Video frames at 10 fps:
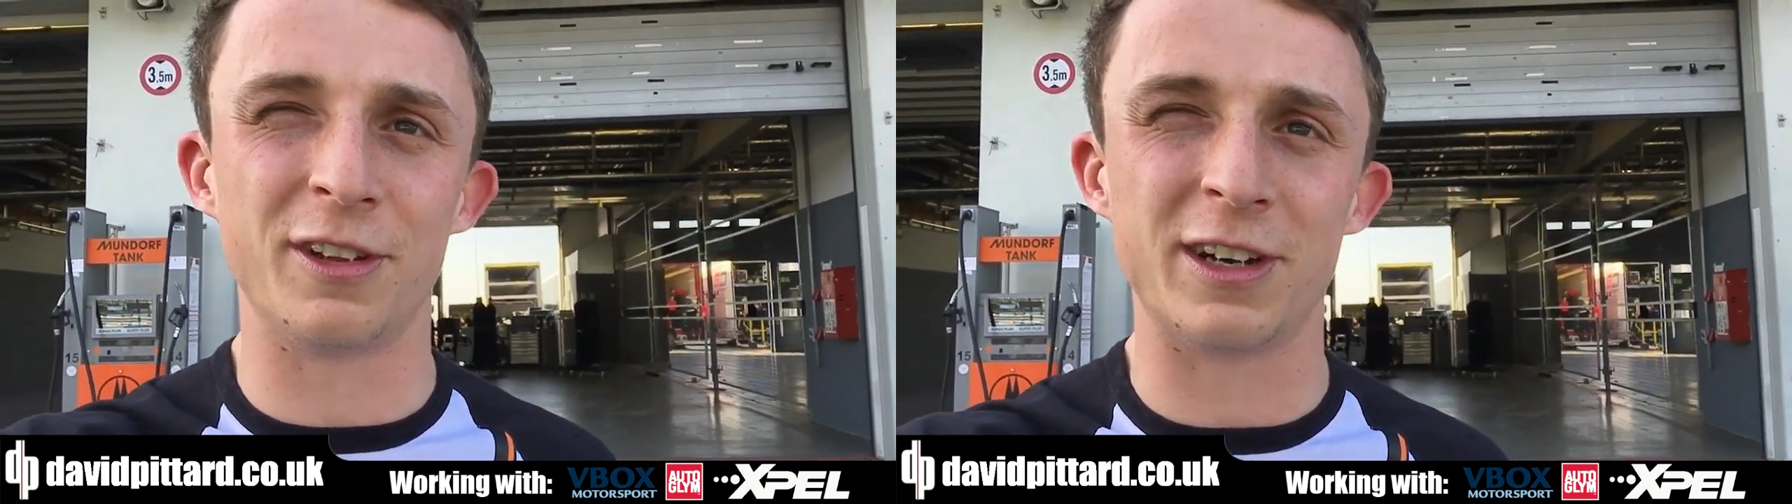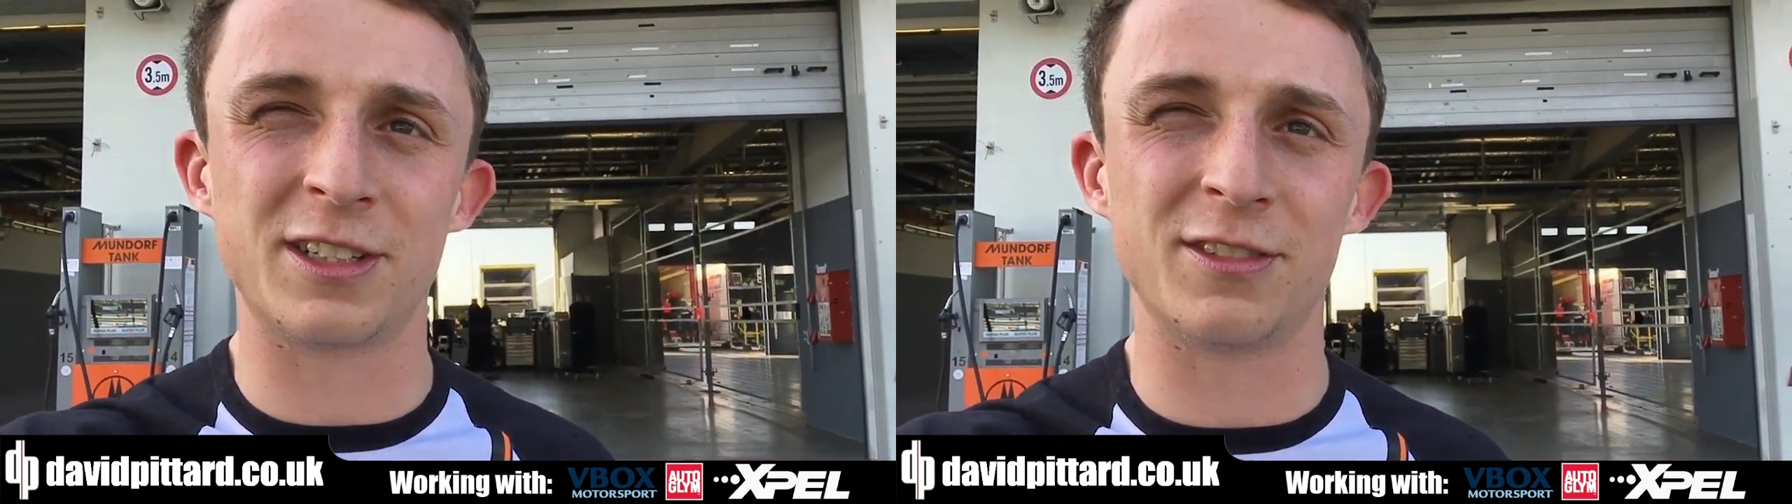
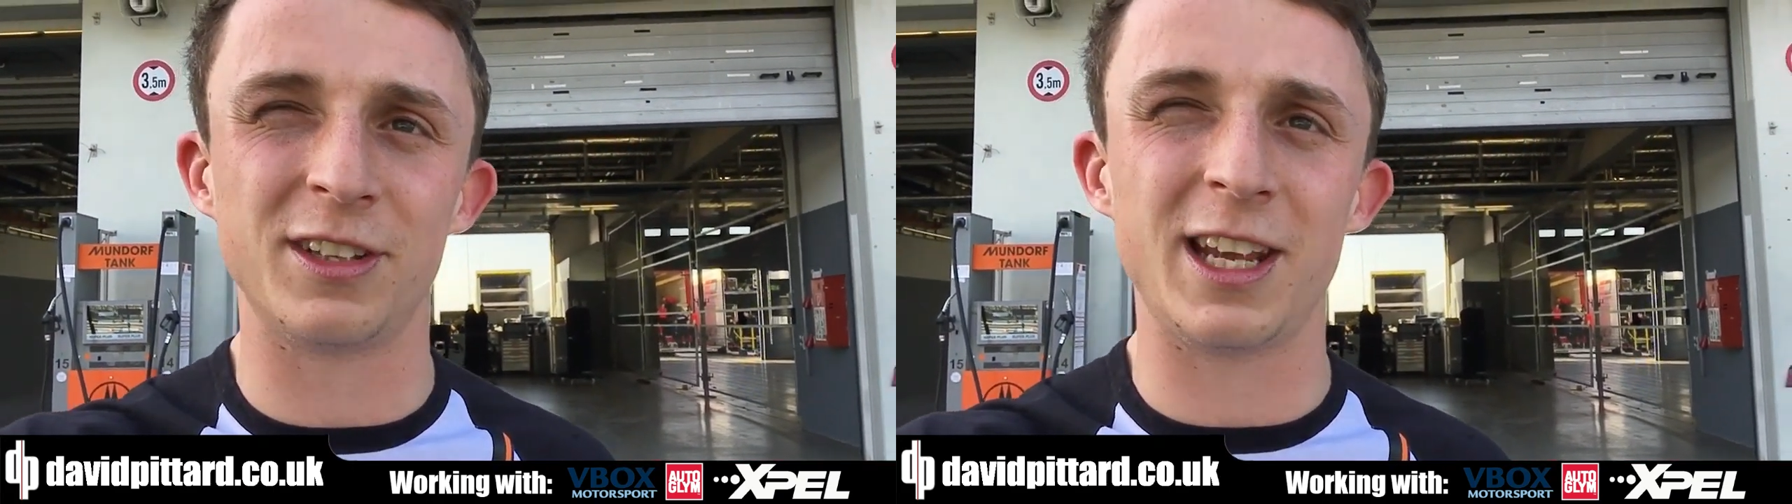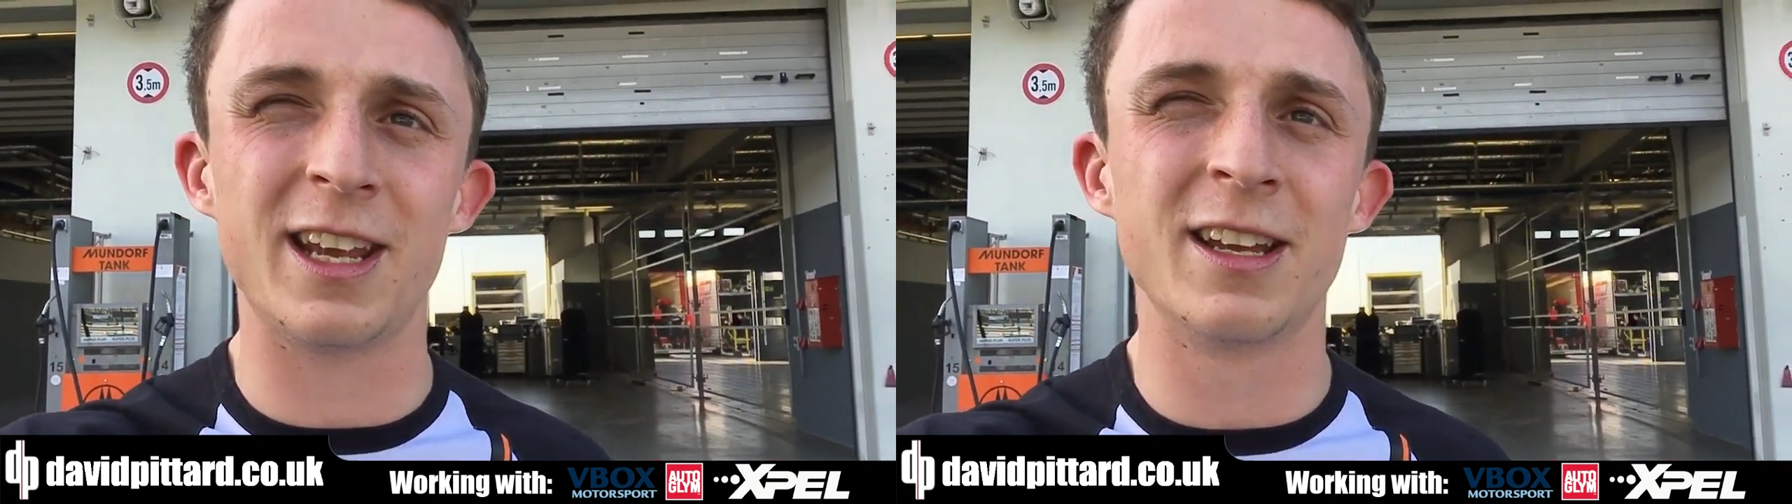the rest of
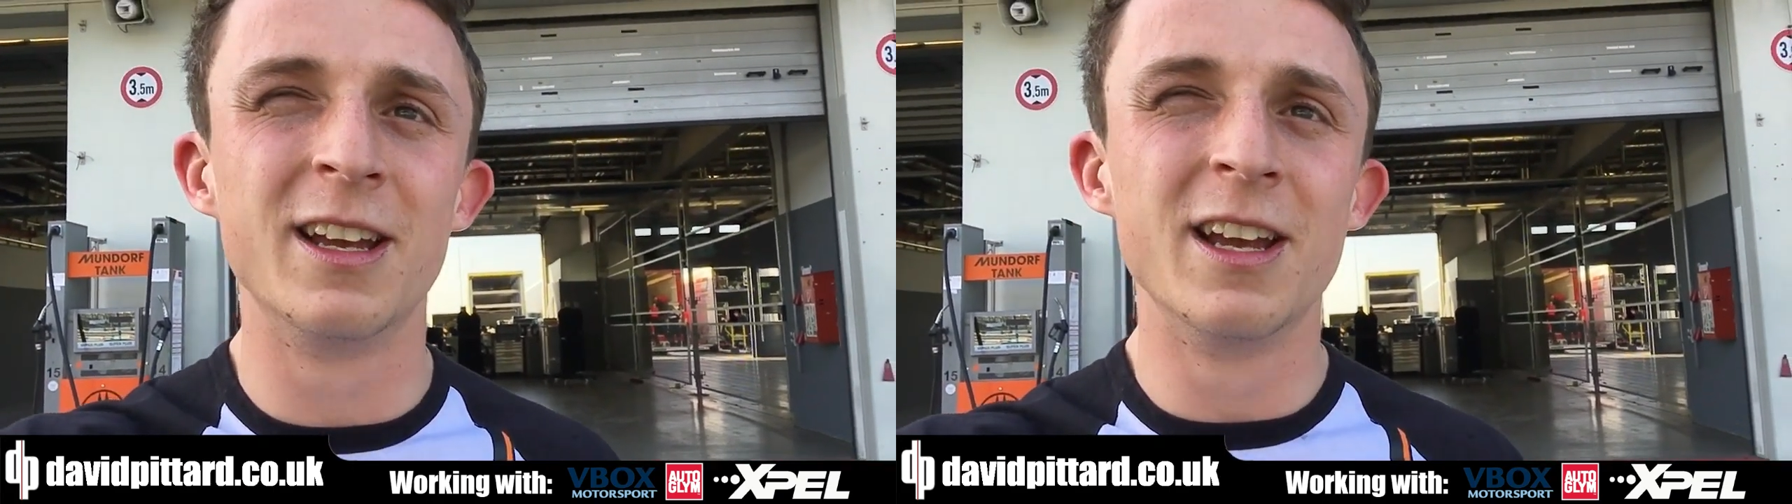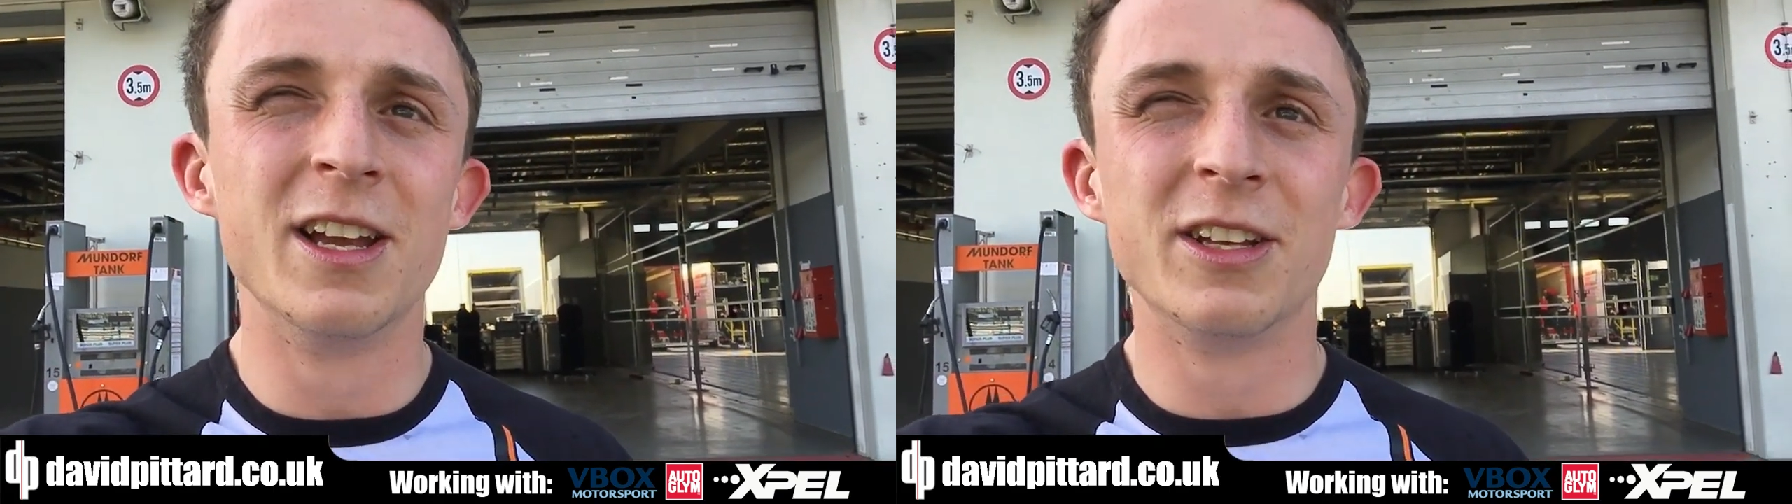the year.
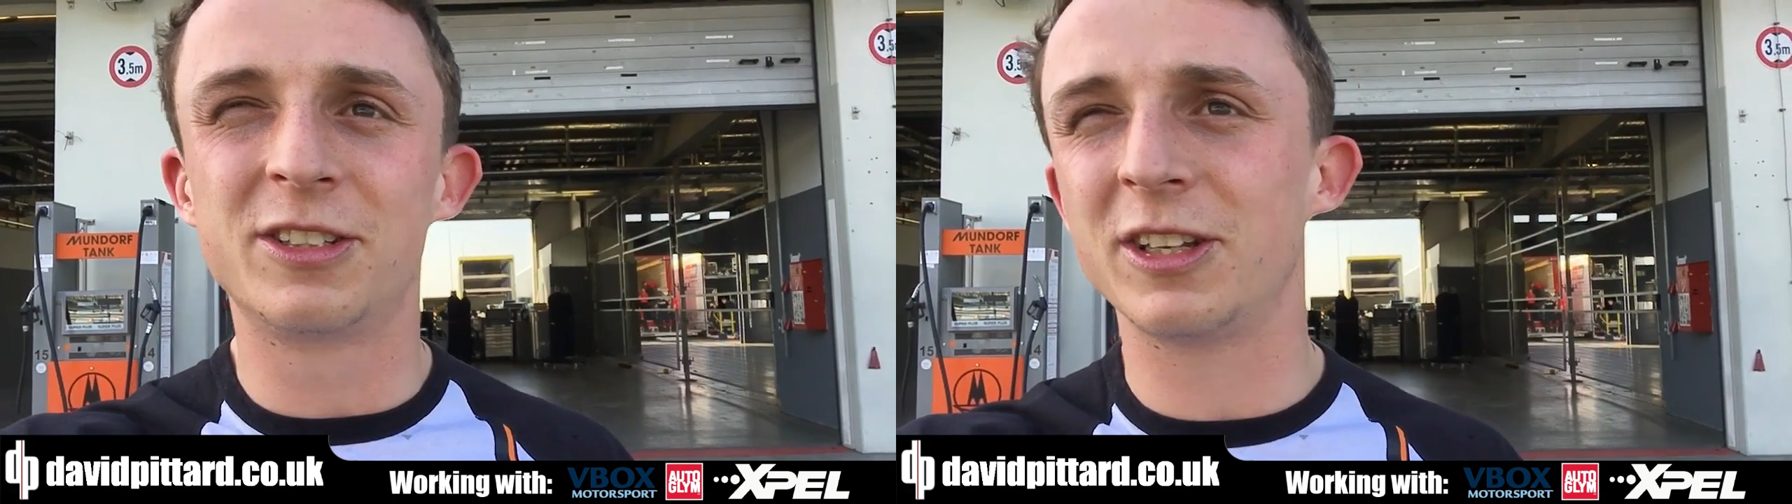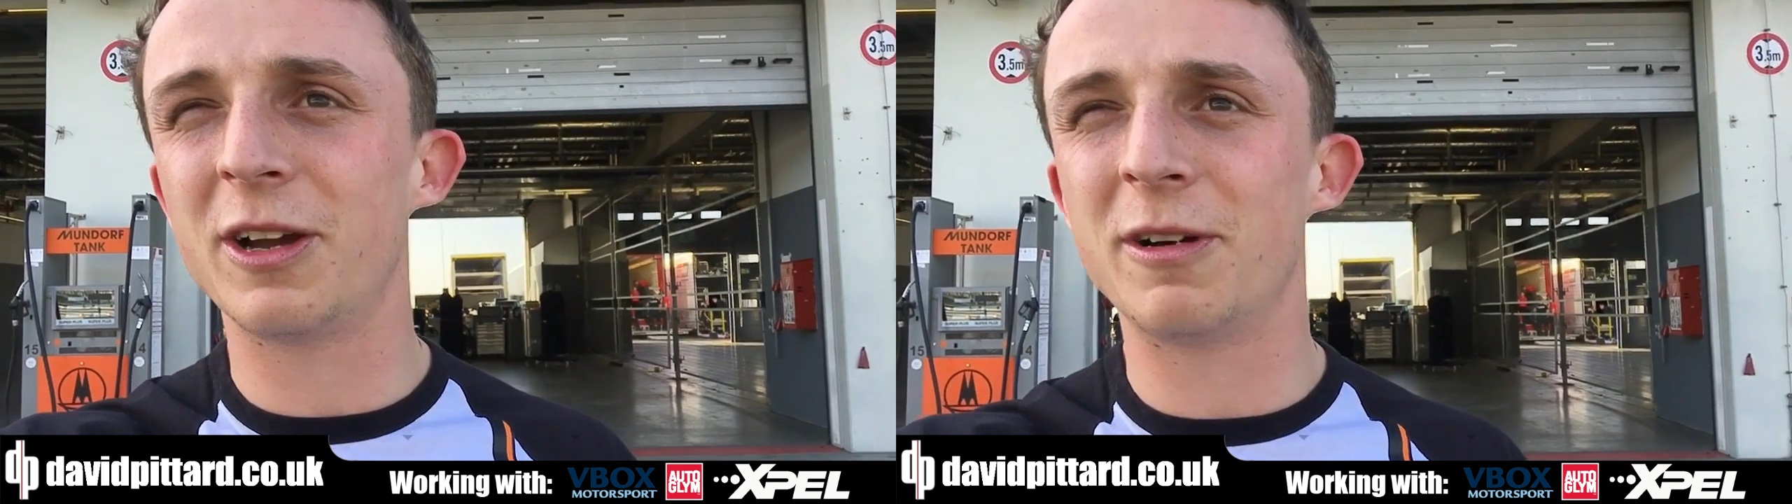
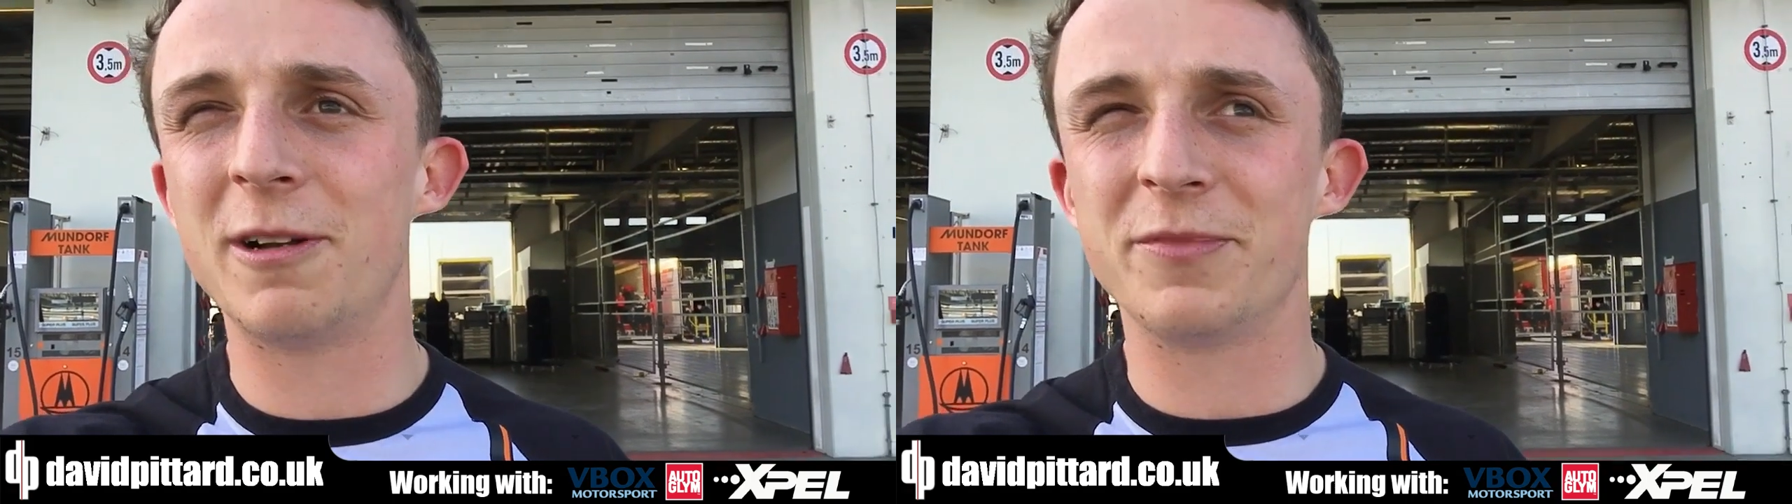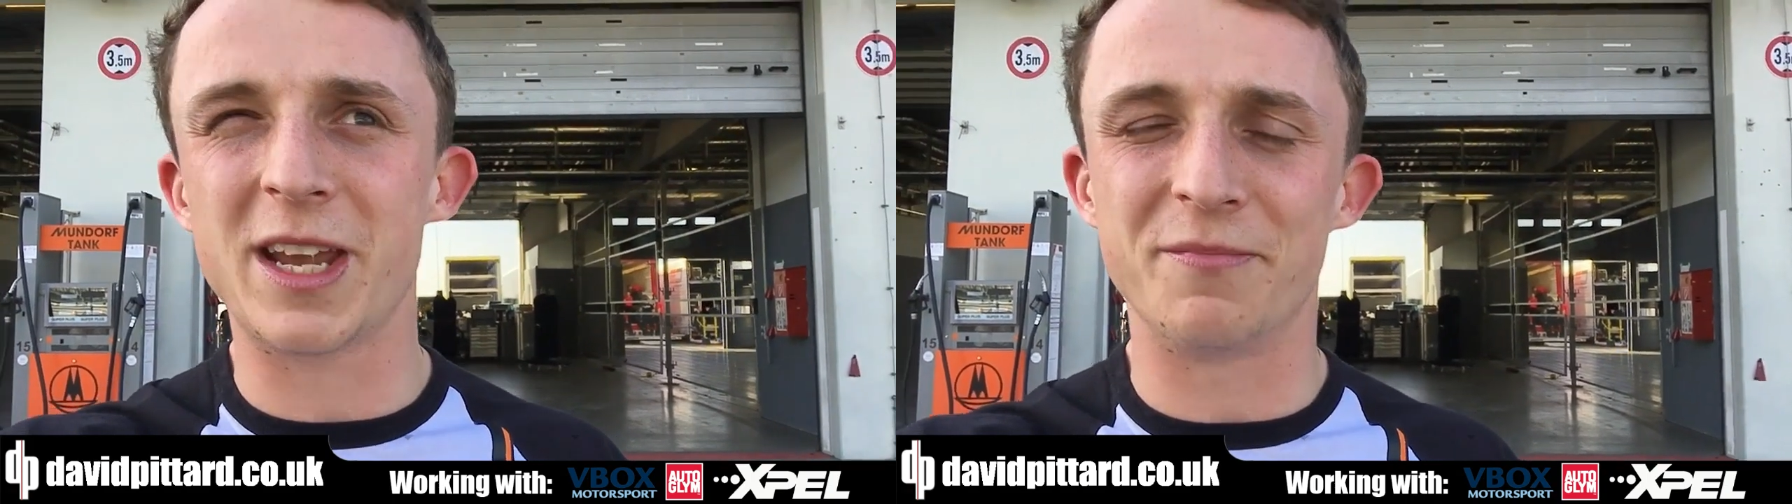
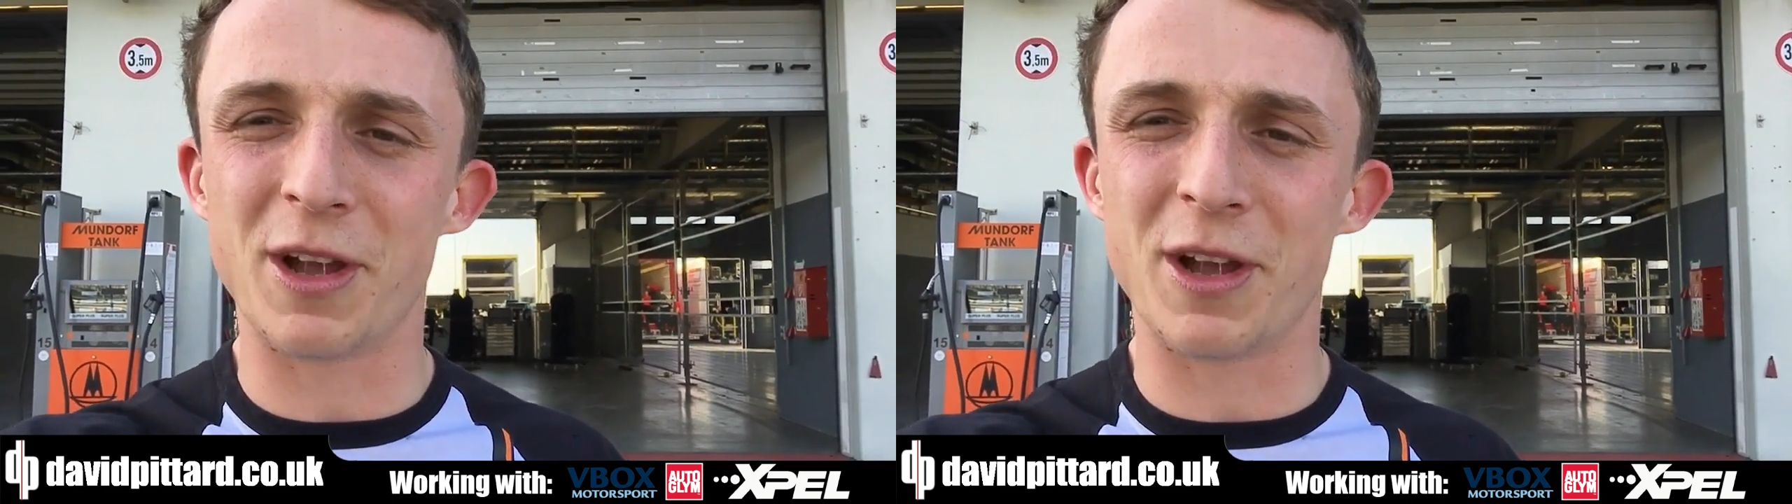So